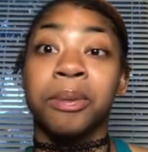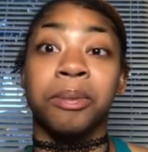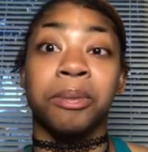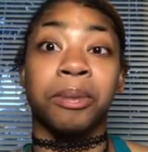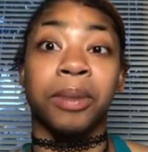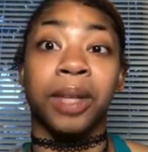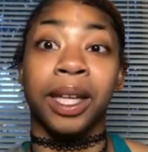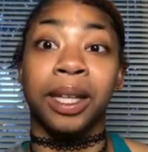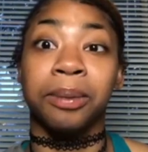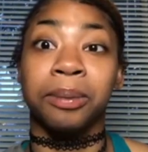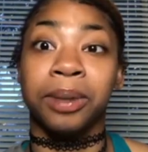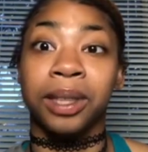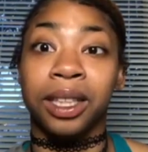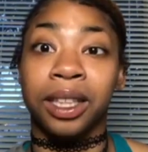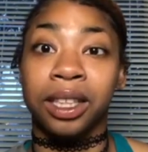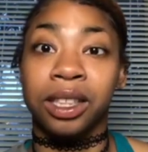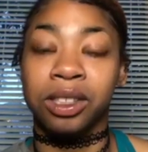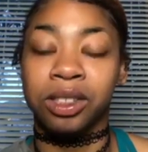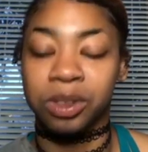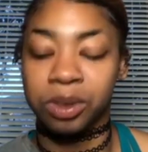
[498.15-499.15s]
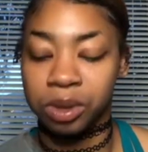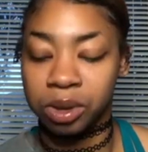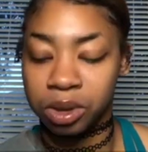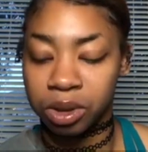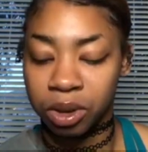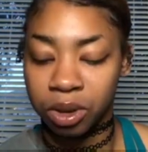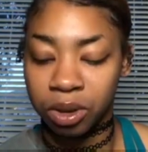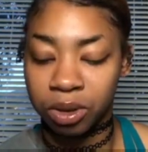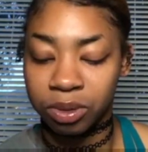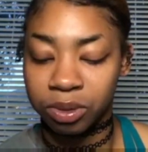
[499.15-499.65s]
Maybe do a
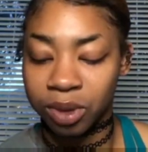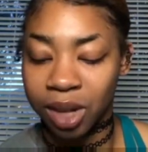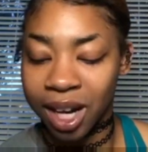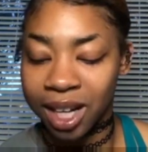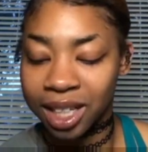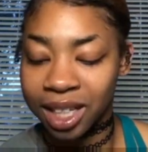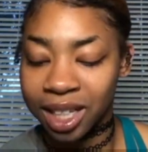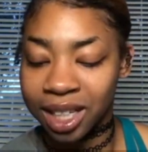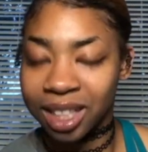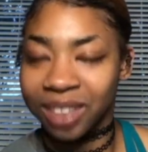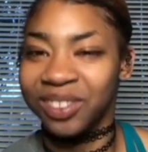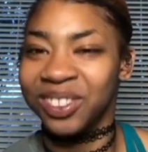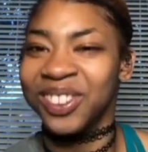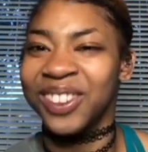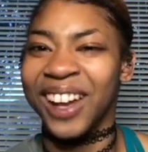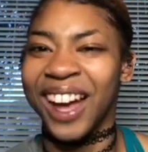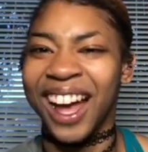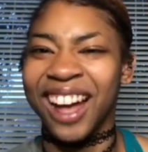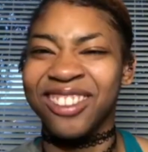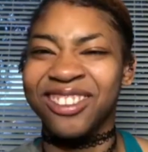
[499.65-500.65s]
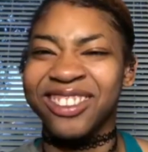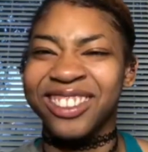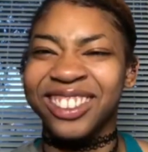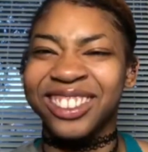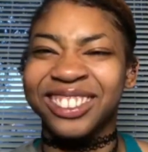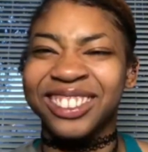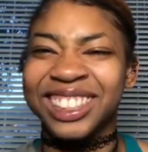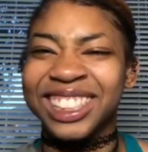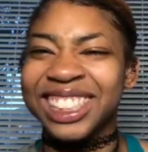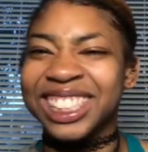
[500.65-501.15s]
little running if you have the
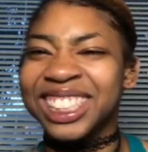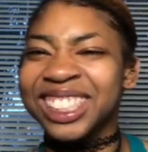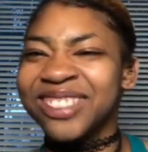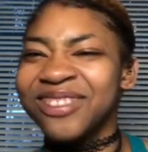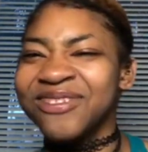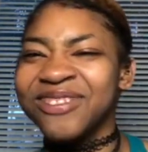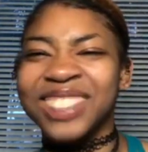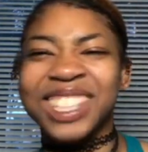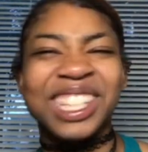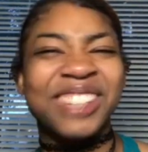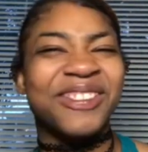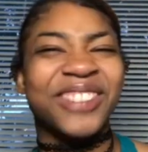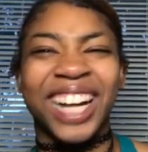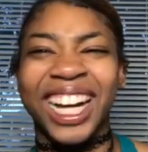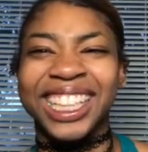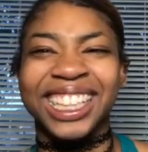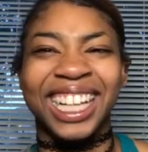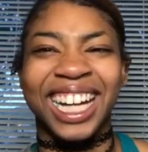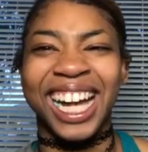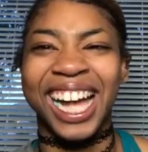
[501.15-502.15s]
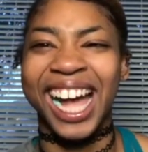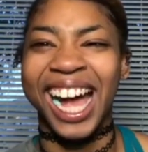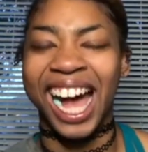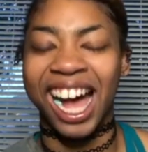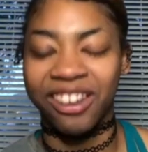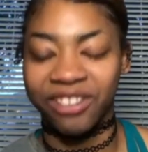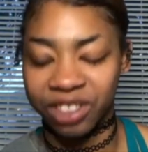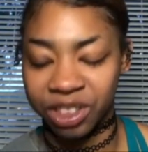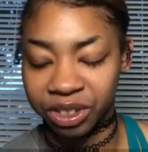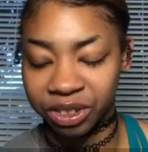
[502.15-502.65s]
room. You might not
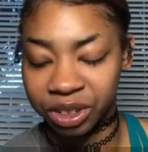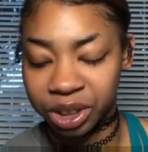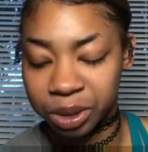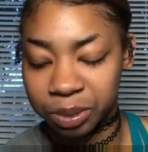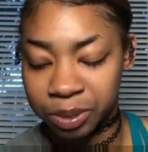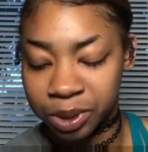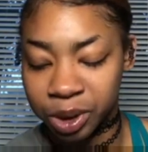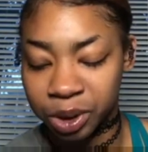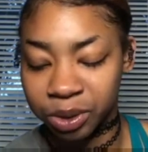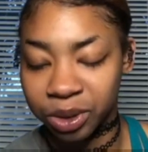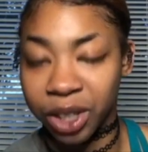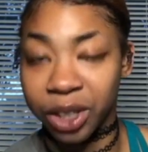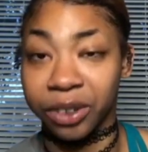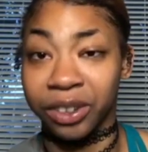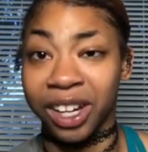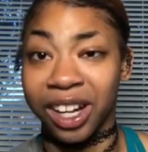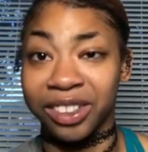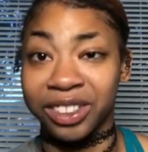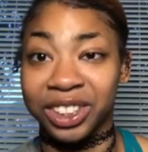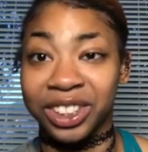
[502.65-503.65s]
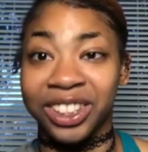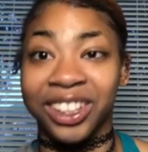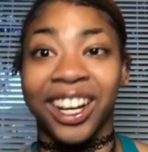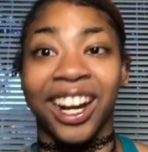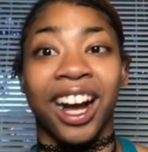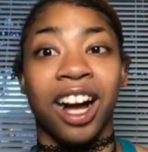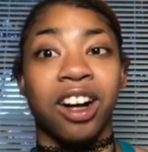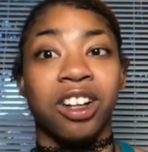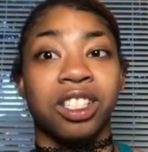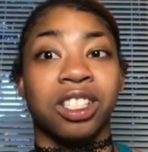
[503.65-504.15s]
have the room to run around your
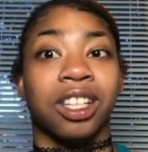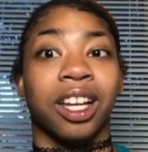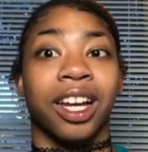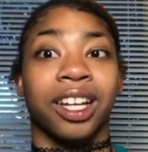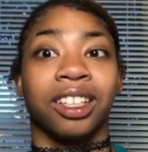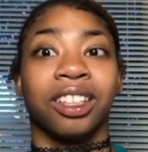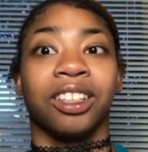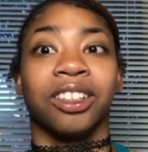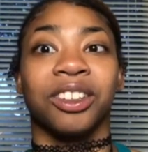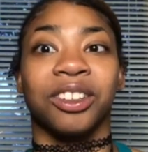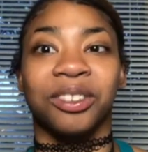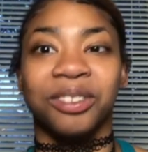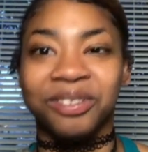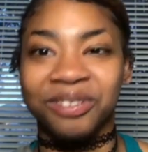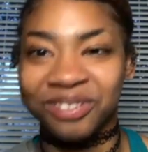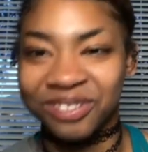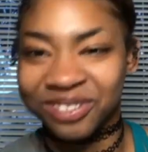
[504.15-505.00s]
house. I do.